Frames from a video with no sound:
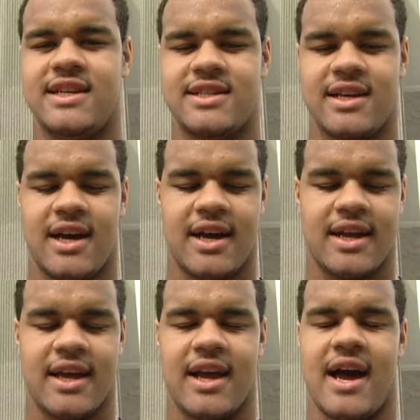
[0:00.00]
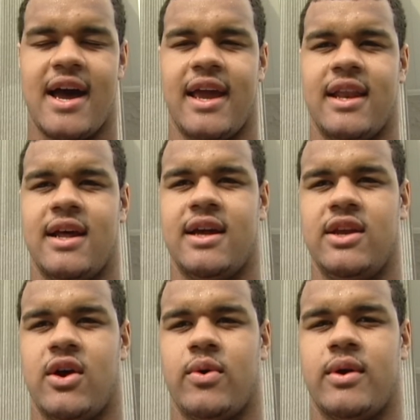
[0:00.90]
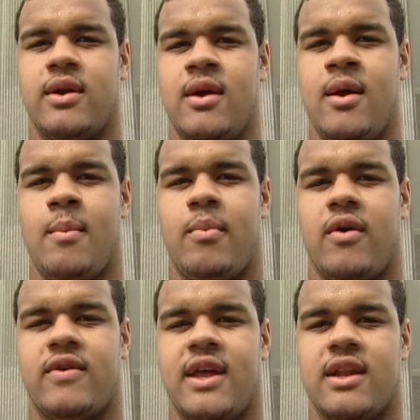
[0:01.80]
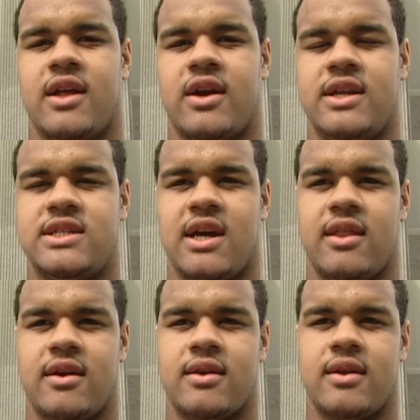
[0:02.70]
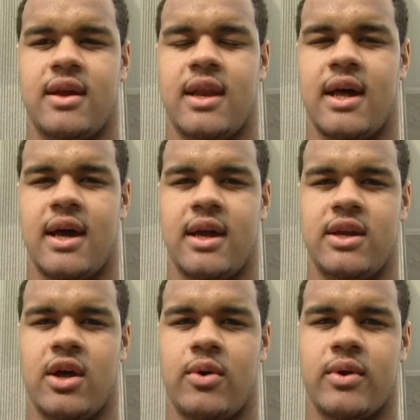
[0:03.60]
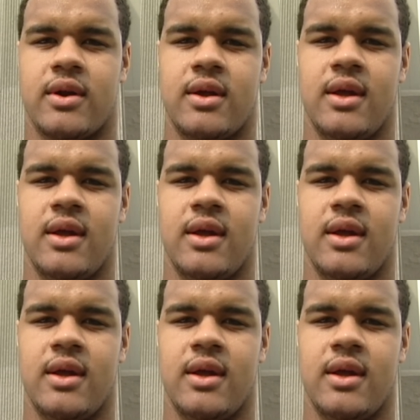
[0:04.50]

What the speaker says: He's a good guy, and you know, we're both getting to learn each other, and you know,